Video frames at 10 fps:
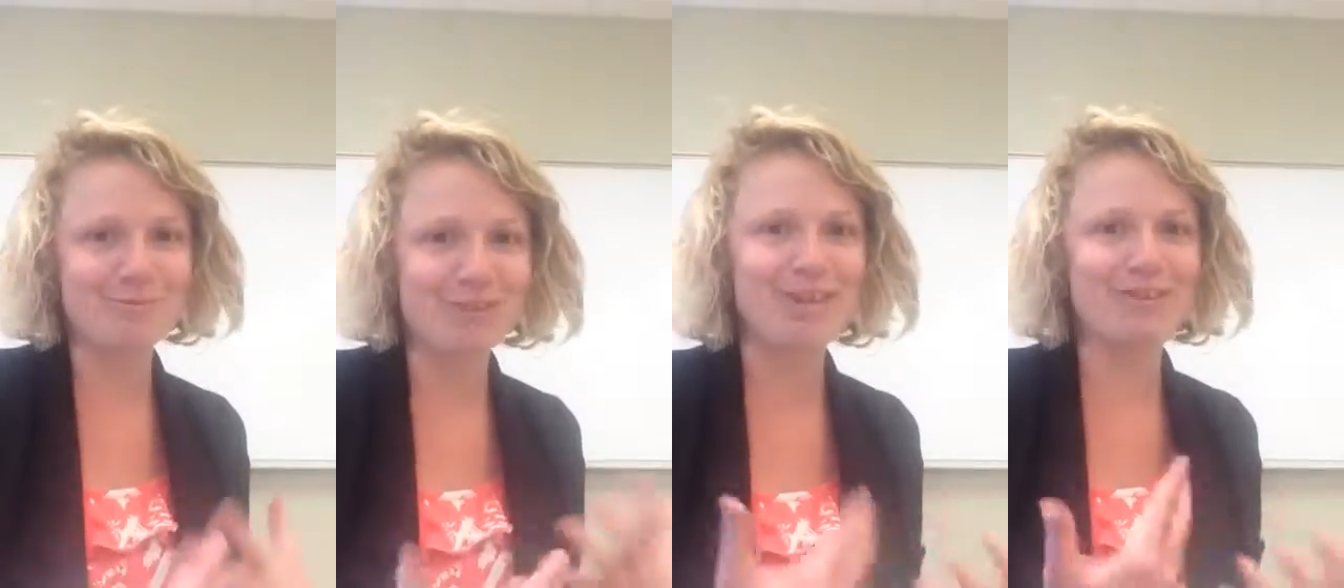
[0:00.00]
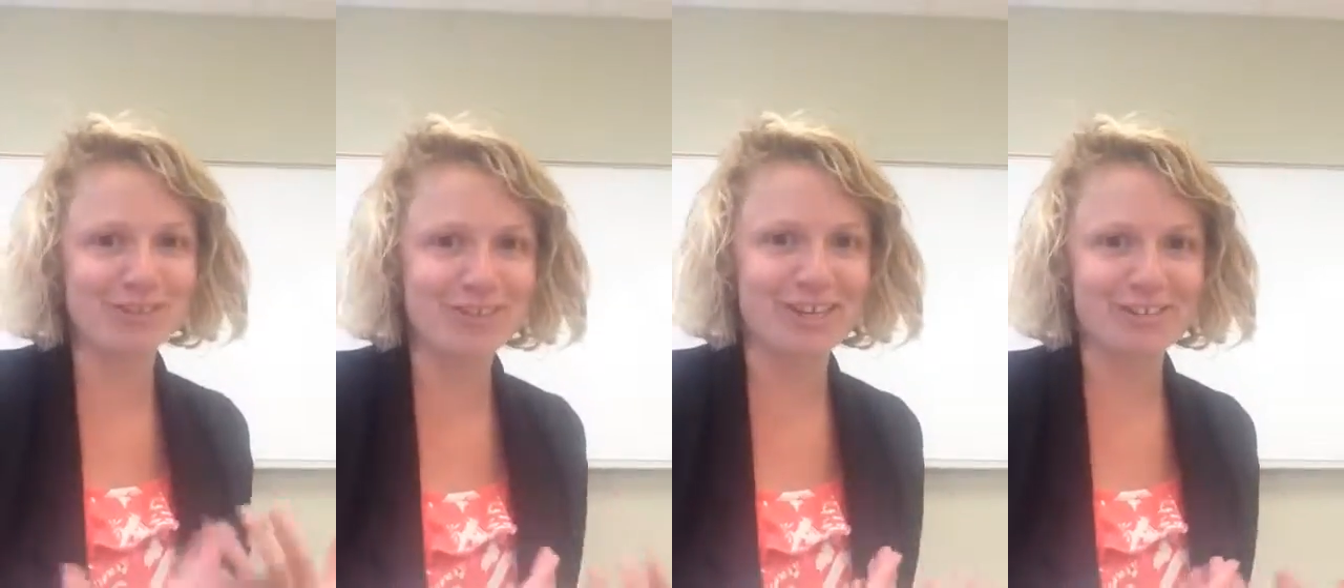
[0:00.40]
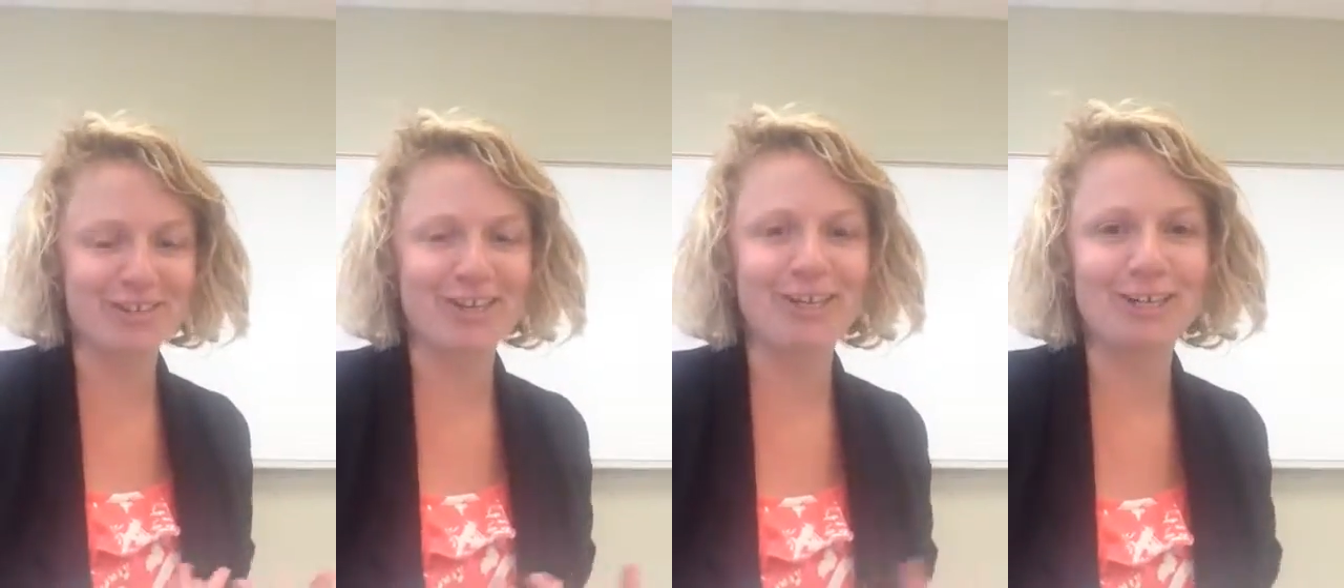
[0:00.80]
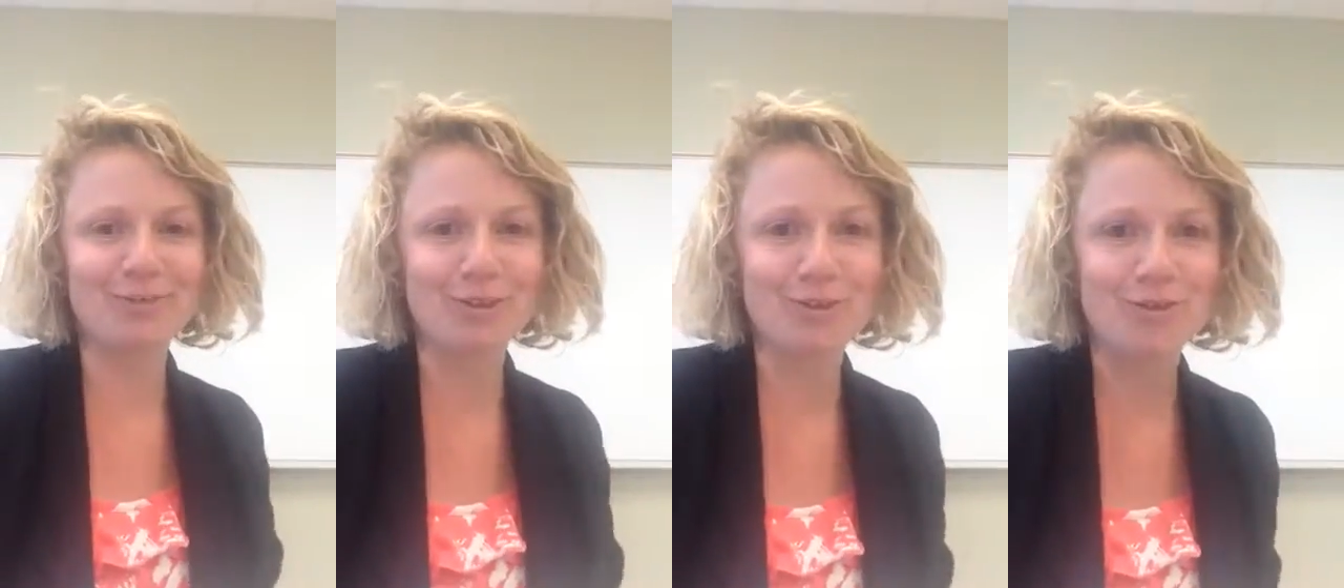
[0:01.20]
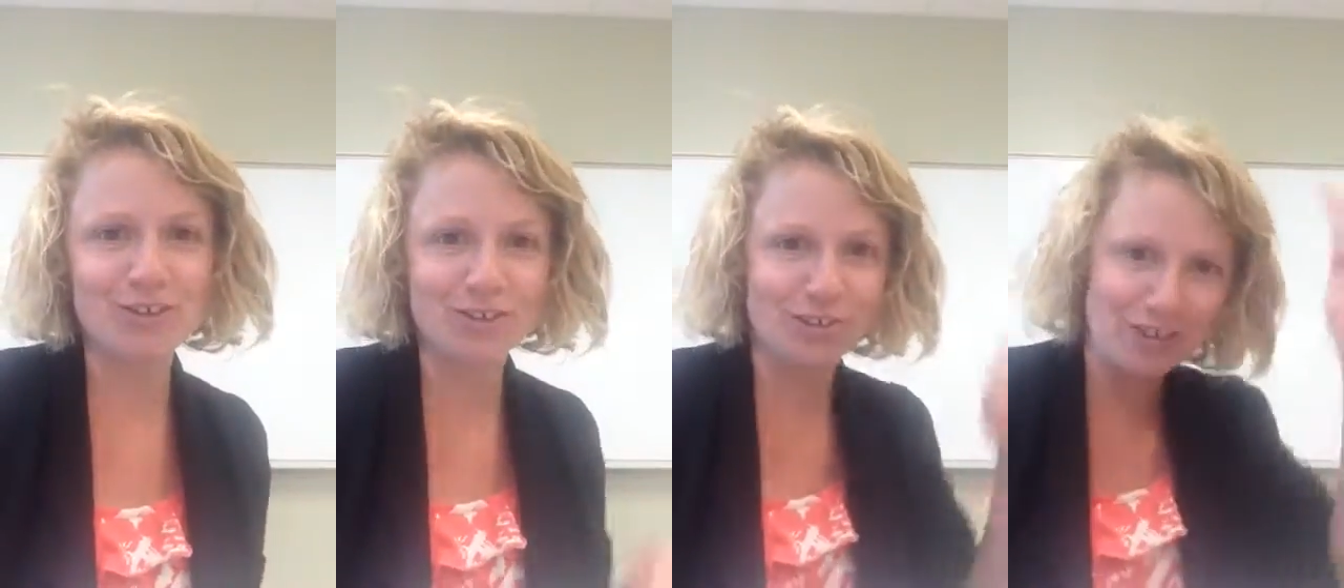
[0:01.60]
major section of your
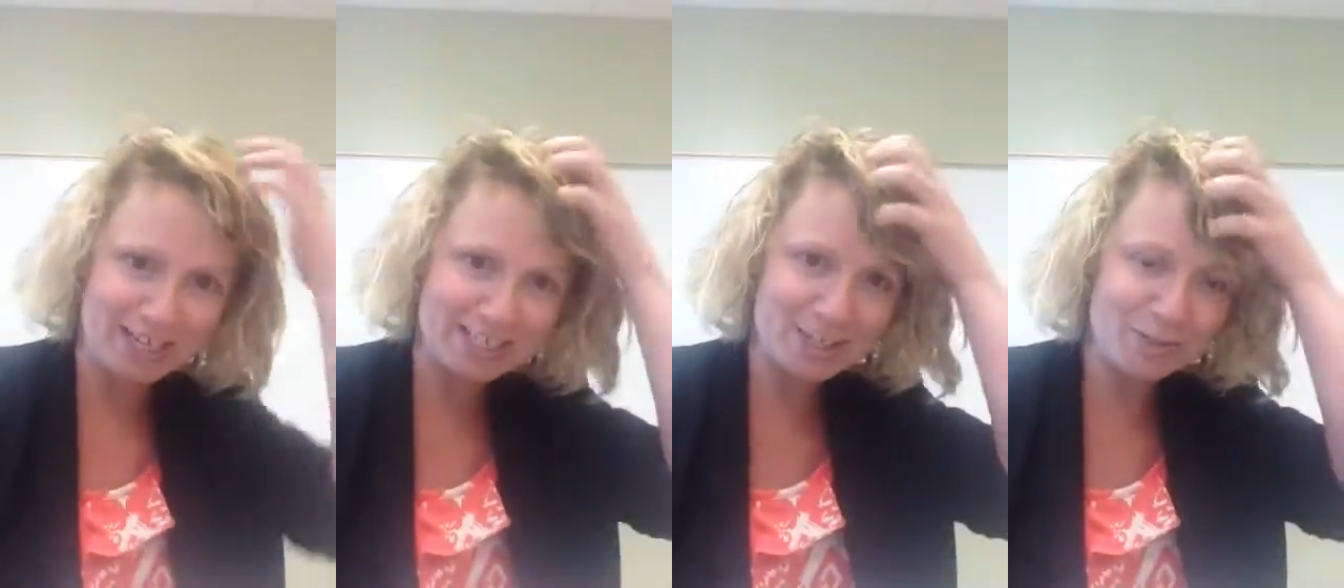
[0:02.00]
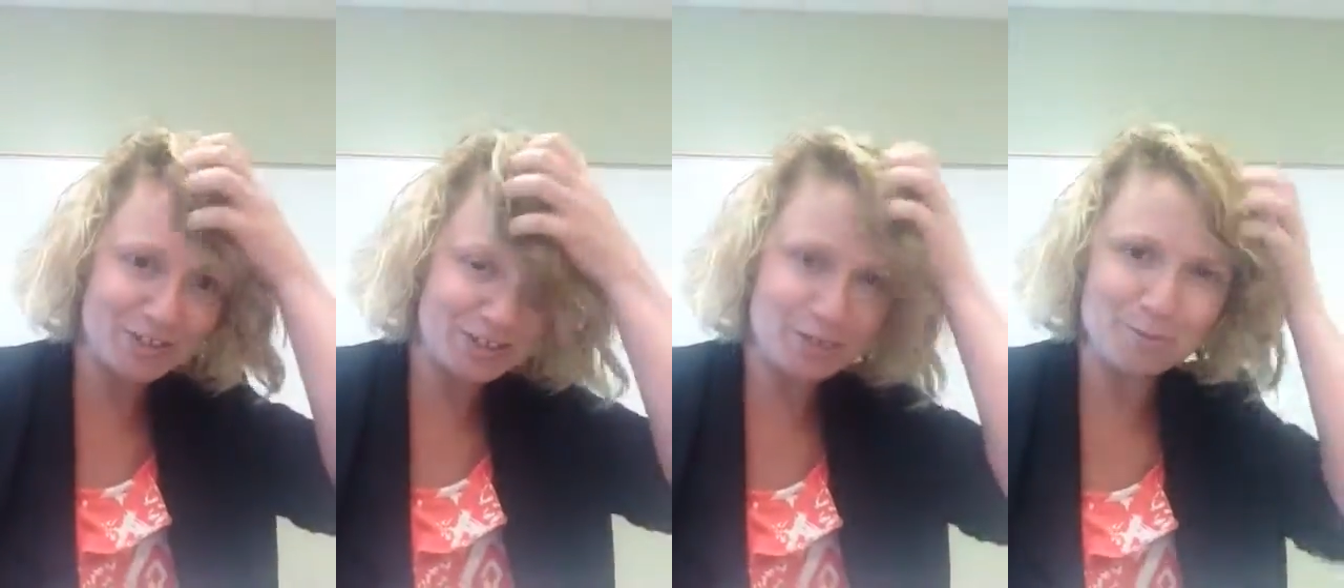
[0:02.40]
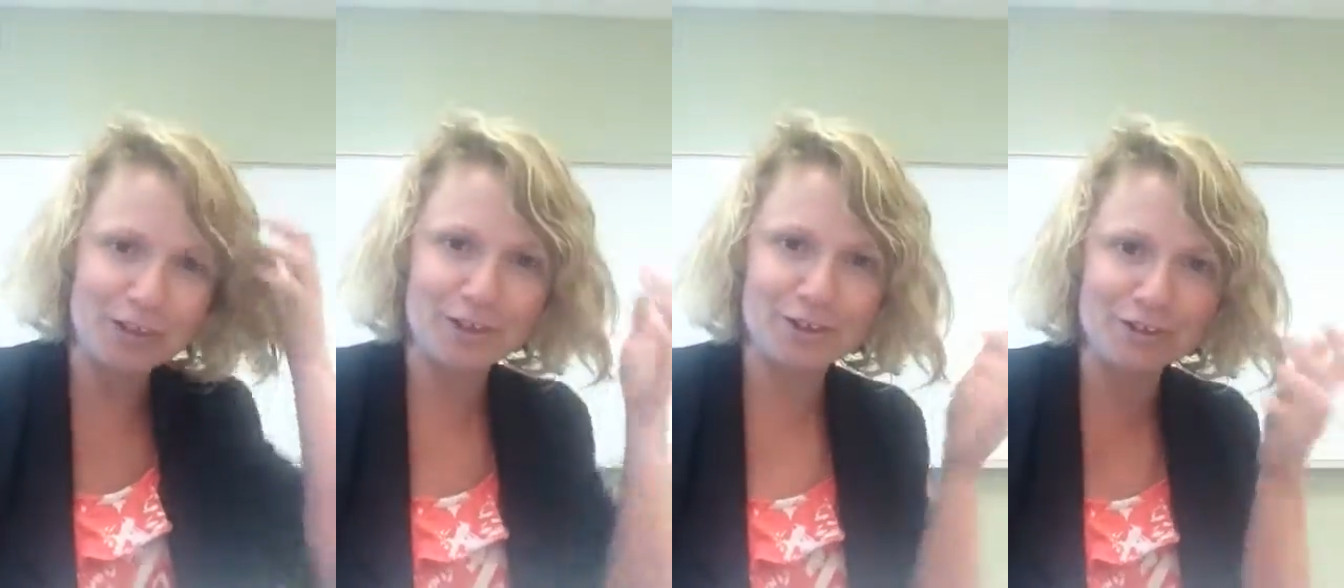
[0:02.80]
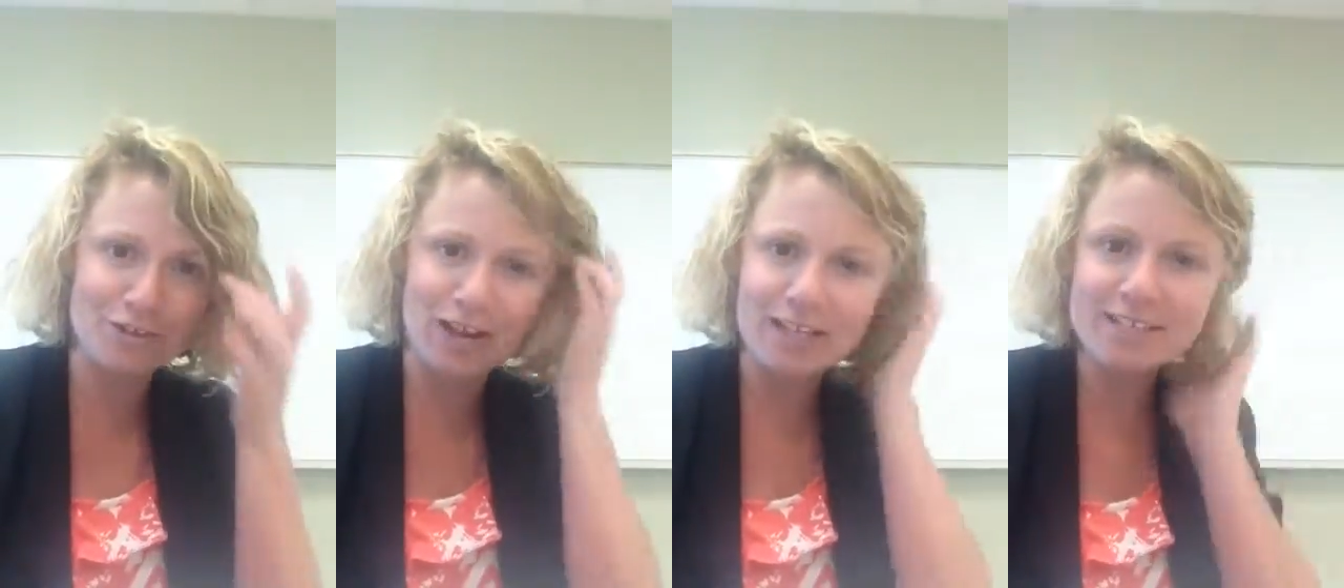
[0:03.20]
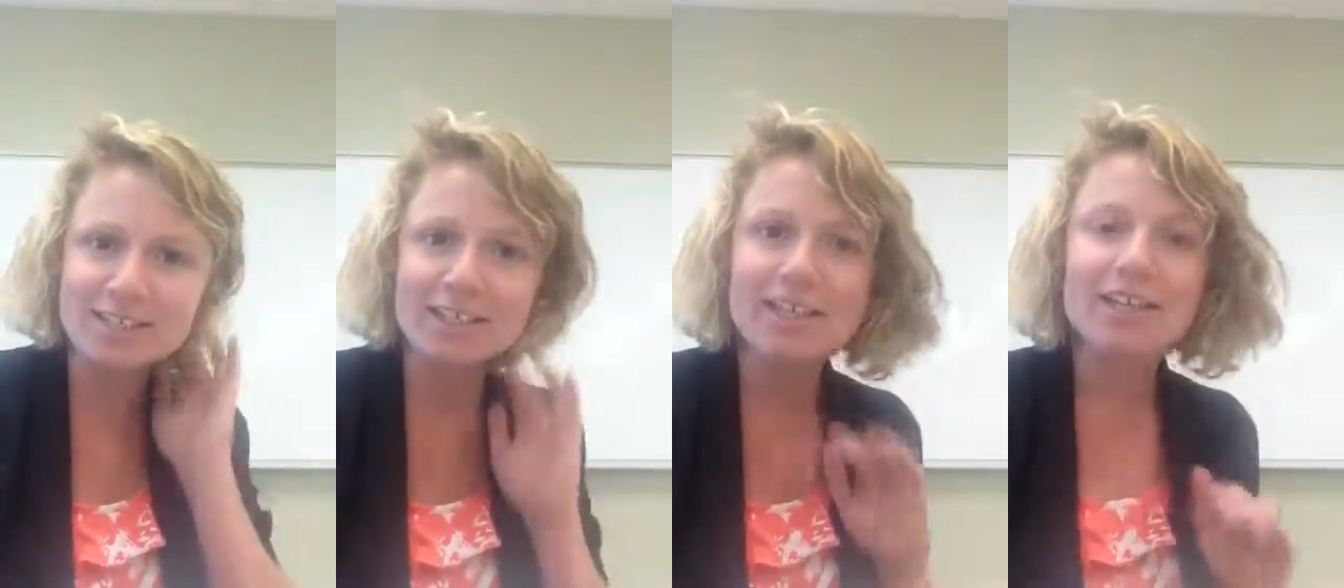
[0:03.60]
research essay, which is compare contrast.